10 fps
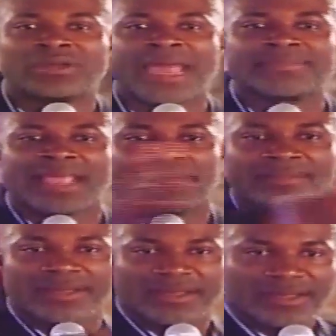name them.
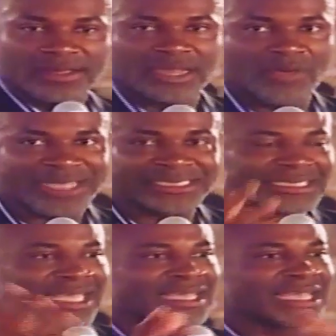They were
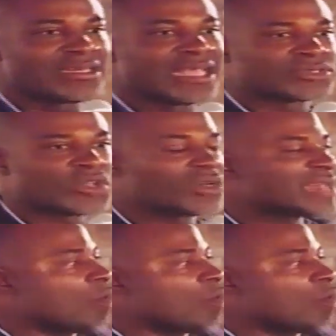singing the song that